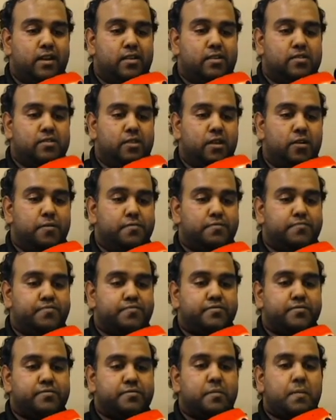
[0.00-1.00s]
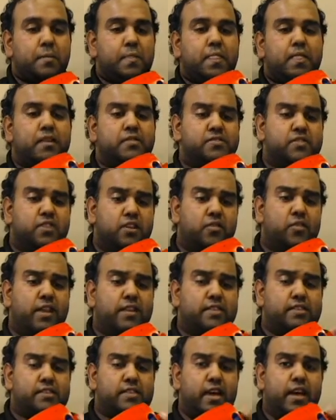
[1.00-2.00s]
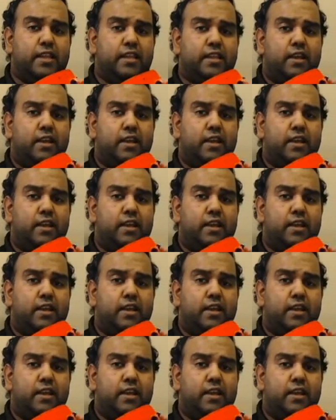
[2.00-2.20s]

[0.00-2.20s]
So it's a great design.